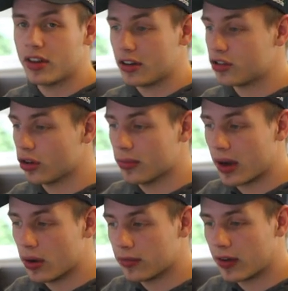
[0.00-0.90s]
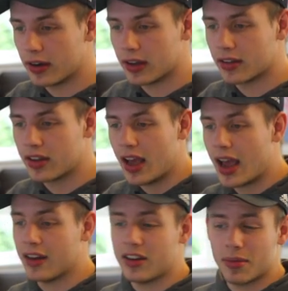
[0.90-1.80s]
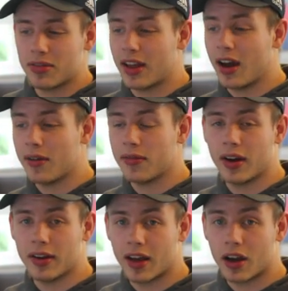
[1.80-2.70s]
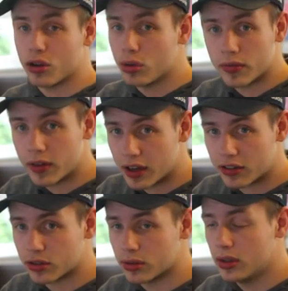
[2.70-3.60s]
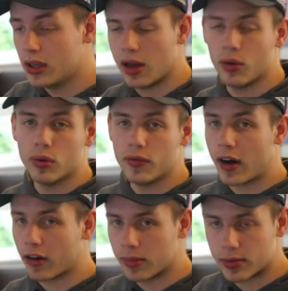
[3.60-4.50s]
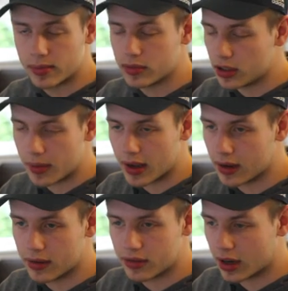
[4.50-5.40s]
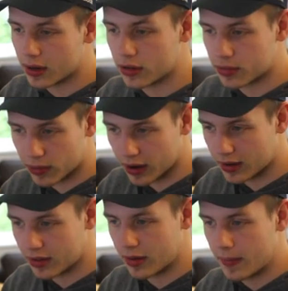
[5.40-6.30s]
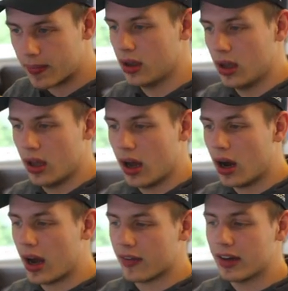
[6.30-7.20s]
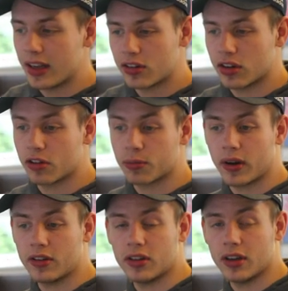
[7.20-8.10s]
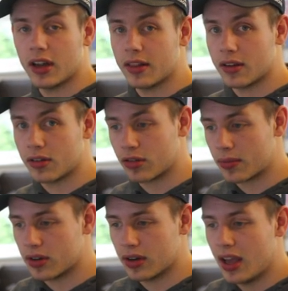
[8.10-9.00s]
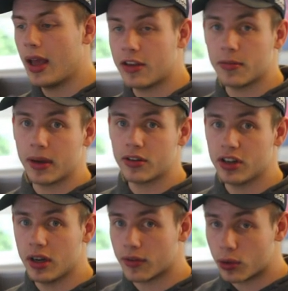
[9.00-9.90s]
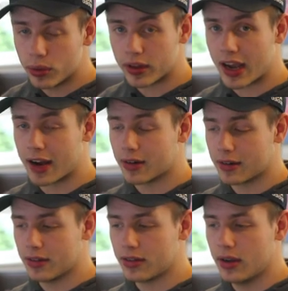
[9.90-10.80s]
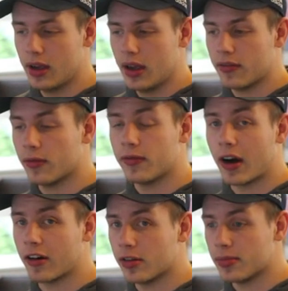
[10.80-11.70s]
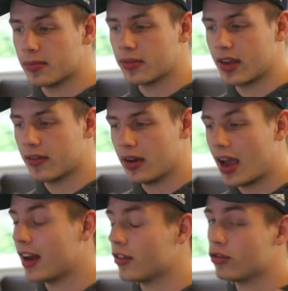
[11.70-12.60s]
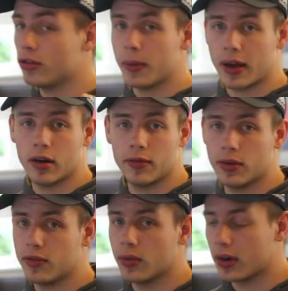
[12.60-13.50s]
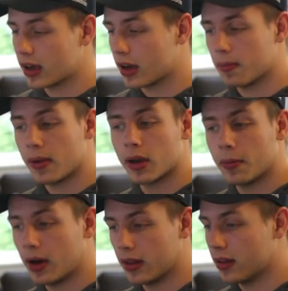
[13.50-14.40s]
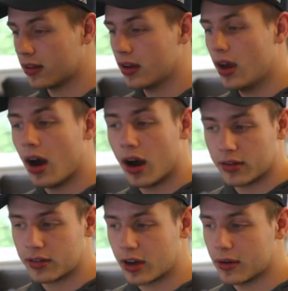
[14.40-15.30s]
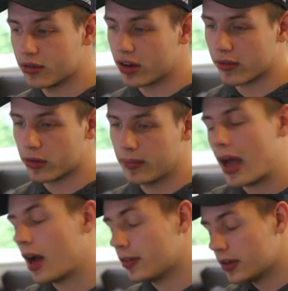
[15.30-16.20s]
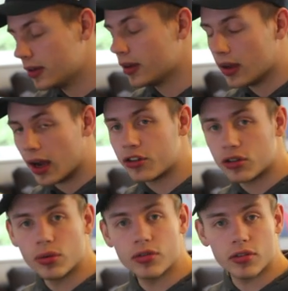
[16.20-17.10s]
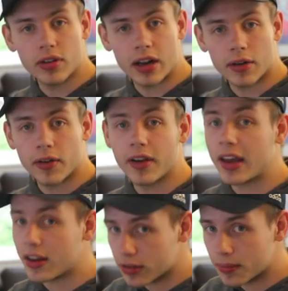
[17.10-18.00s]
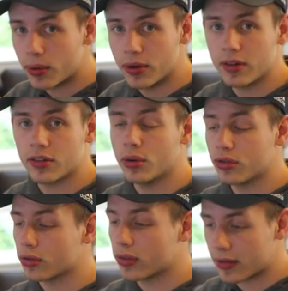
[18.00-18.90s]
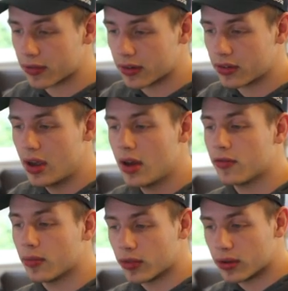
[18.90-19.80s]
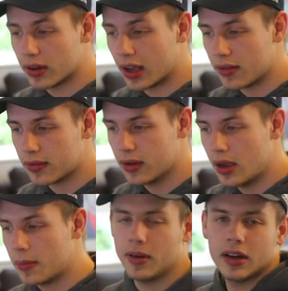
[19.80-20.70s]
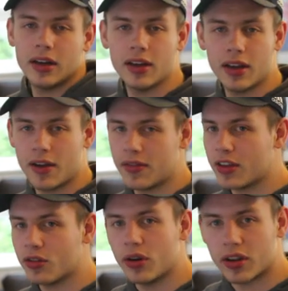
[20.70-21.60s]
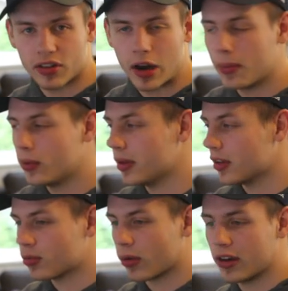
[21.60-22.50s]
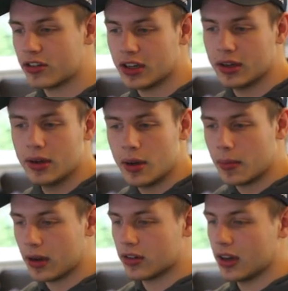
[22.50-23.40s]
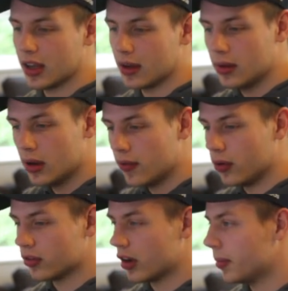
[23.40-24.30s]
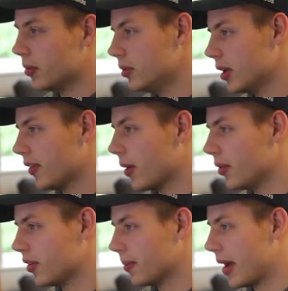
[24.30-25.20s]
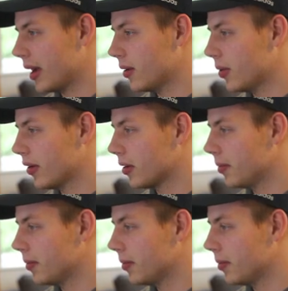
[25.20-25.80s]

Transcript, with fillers: here to show you my own findings and tips that I find are universal in all Fire Emblem GBA style sprites. I'll have a link to the sprite sheet in the description. It's a big sheet of all the characters from Fire Emblem 7 and it's super helpful if you want to kind of pick apart this art style in general. However, I should also clarify that it's important to also reference from real life, particularly if there's not an example in the sprite sheet pictured here. For example, if I wanted a man wearing a